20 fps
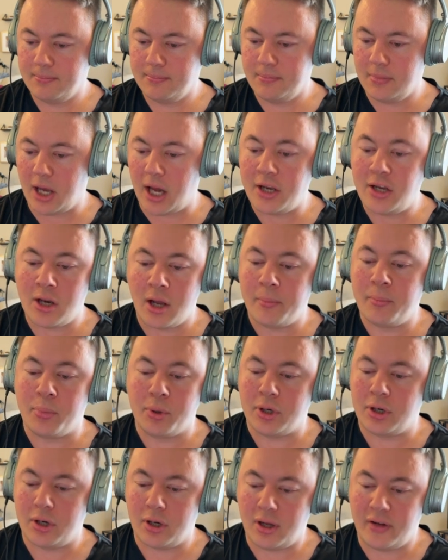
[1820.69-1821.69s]
a
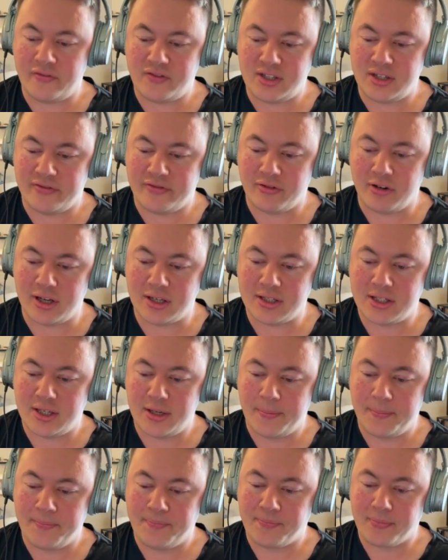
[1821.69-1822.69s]
number of different
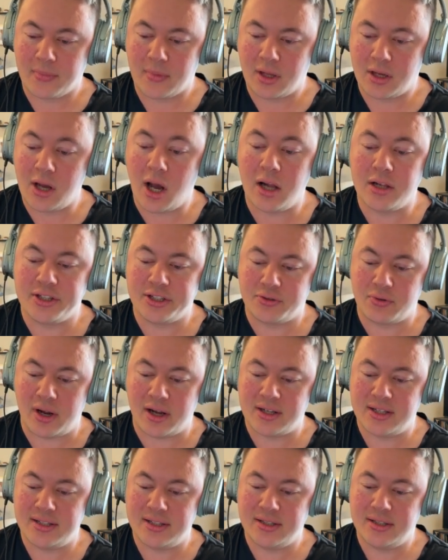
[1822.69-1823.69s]

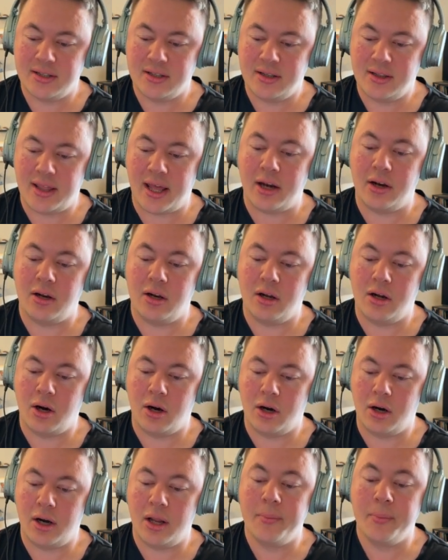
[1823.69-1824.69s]
constructs that
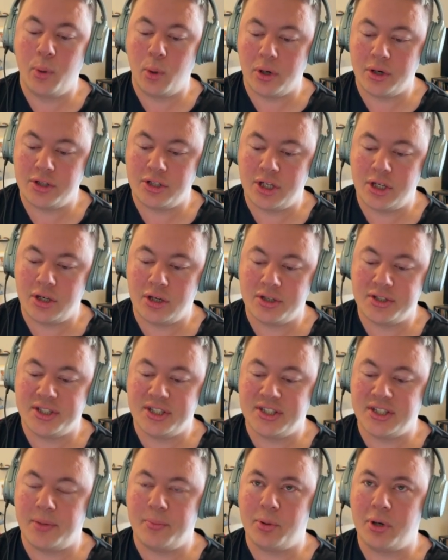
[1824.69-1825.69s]
are important to
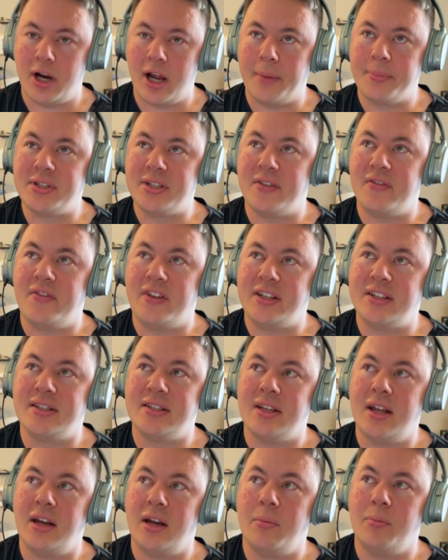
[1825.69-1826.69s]
nurses. And perhaps if it's
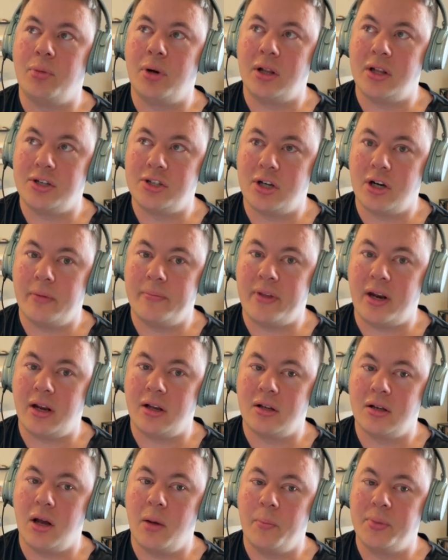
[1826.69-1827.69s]
an umbrella term that
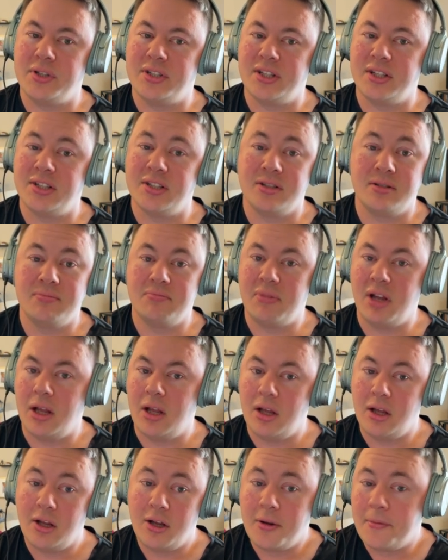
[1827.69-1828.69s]
encompasses
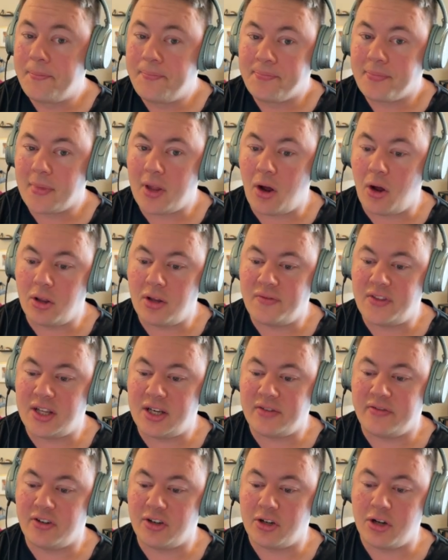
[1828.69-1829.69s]
all of the
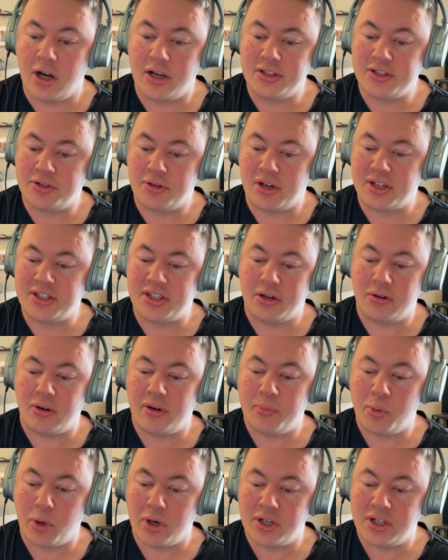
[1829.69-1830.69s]
different constructs that are
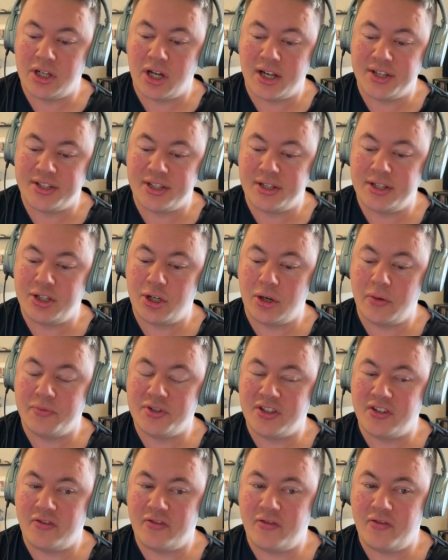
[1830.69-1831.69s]
important to us in
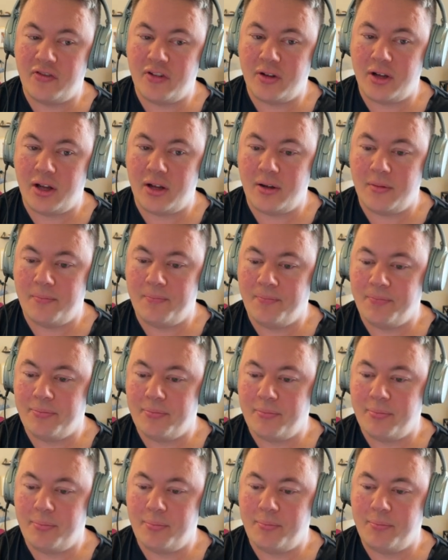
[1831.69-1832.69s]
terms of,
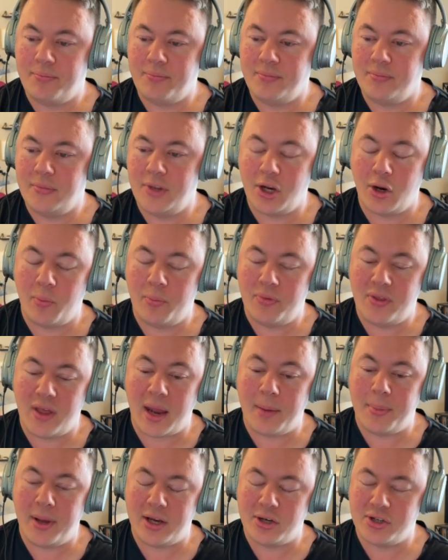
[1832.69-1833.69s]

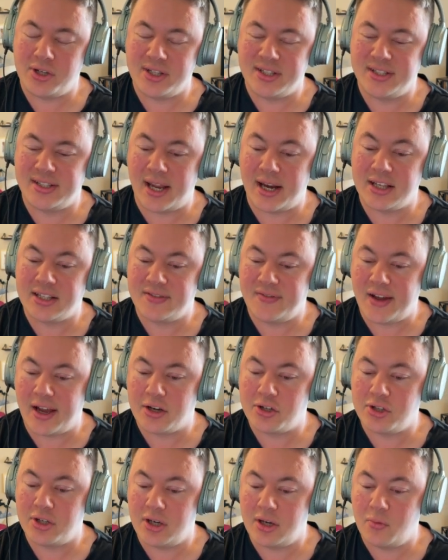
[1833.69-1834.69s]
that patient's
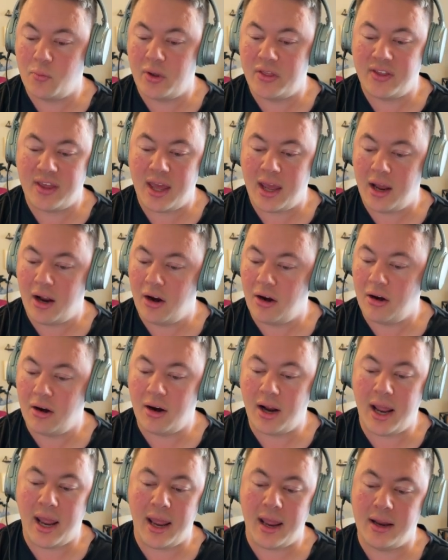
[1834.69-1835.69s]
satisfaction with care
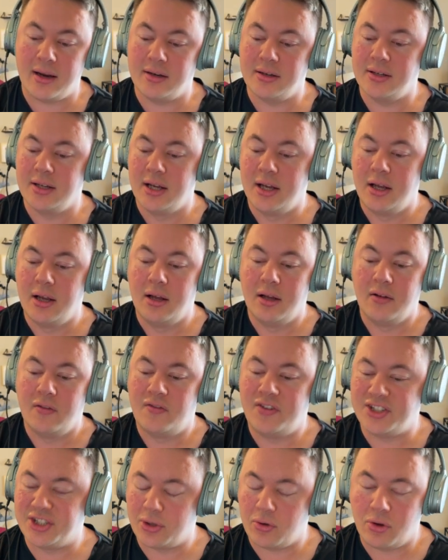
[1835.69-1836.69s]
and
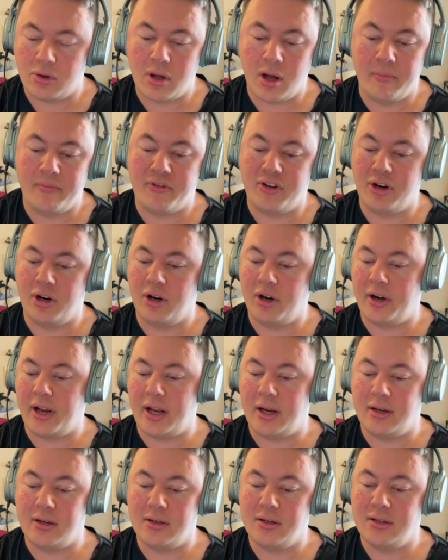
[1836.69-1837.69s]
physical comfort
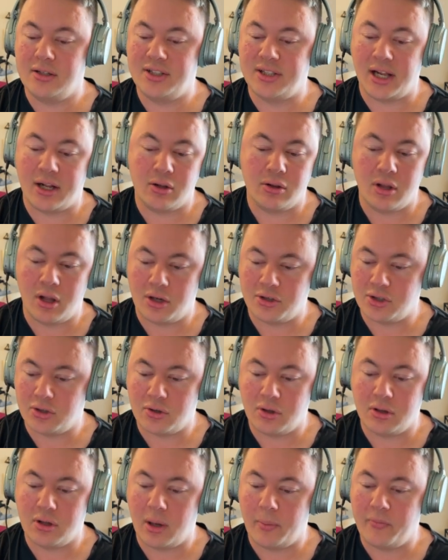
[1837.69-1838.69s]
and
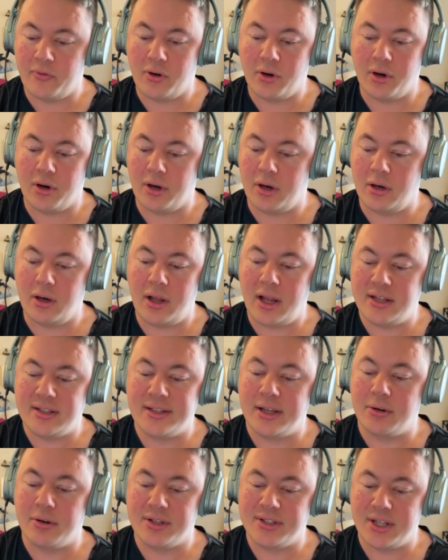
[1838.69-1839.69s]
psychological comfort, et
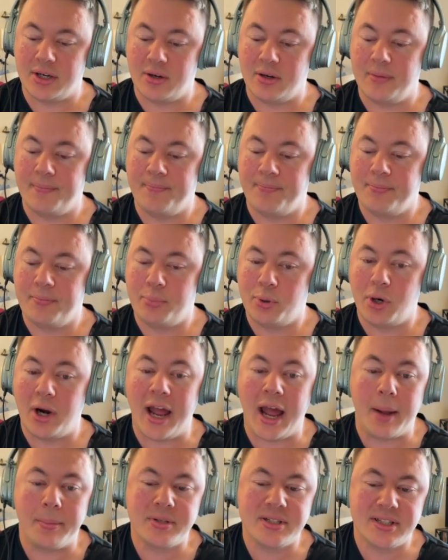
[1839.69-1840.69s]
cetera,
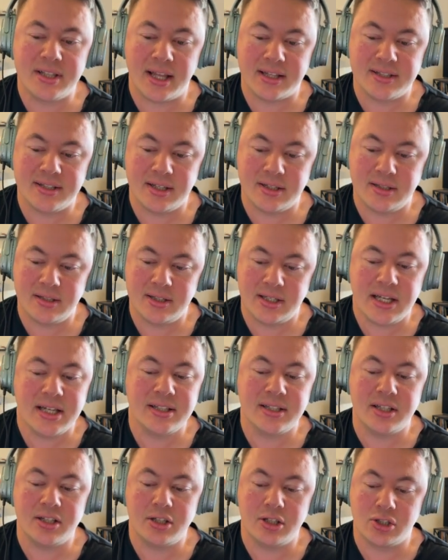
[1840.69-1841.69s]
perhaps that's a
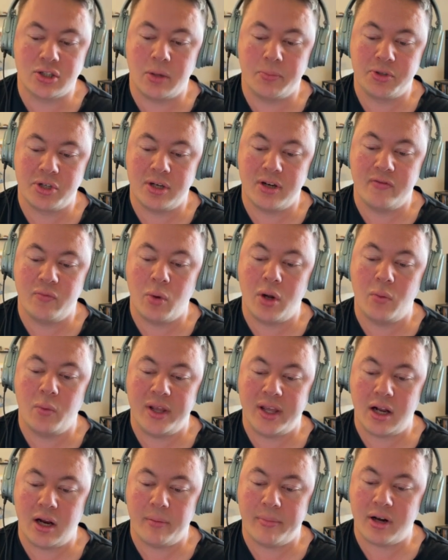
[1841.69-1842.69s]
decent description of what we
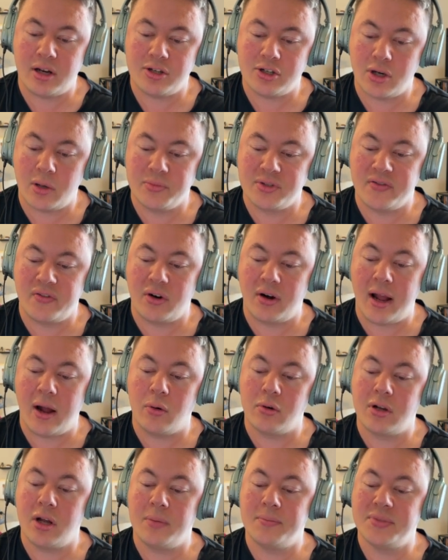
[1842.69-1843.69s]
care about in terms of our
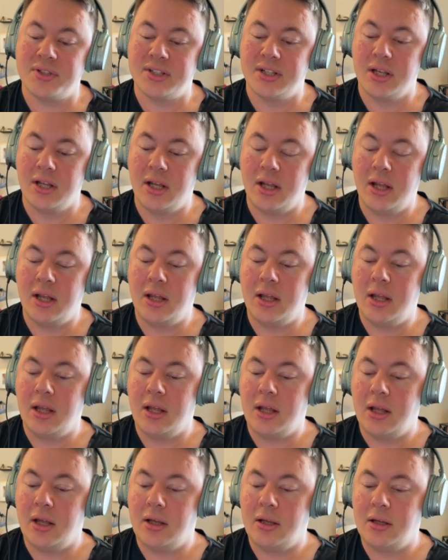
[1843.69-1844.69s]
outcomes.
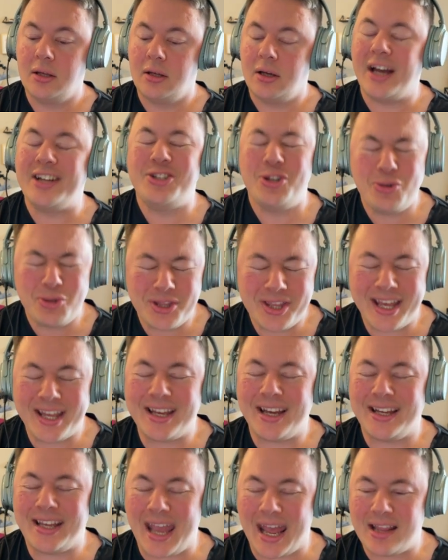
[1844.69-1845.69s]
I do think,
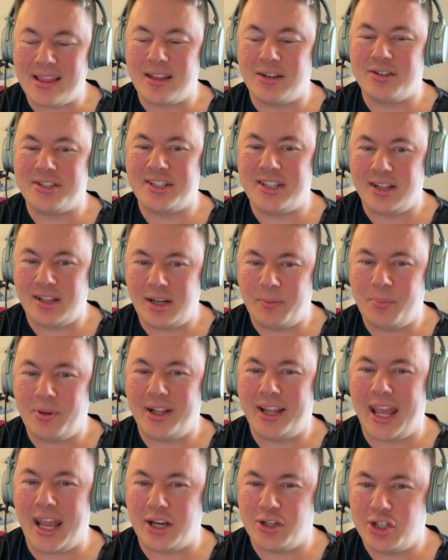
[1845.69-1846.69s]
again, there's still an
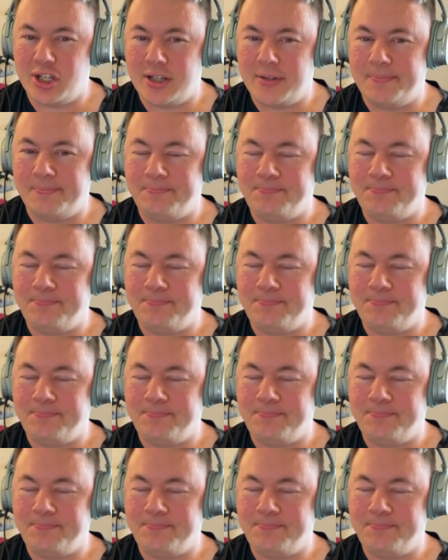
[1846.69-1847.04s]
implication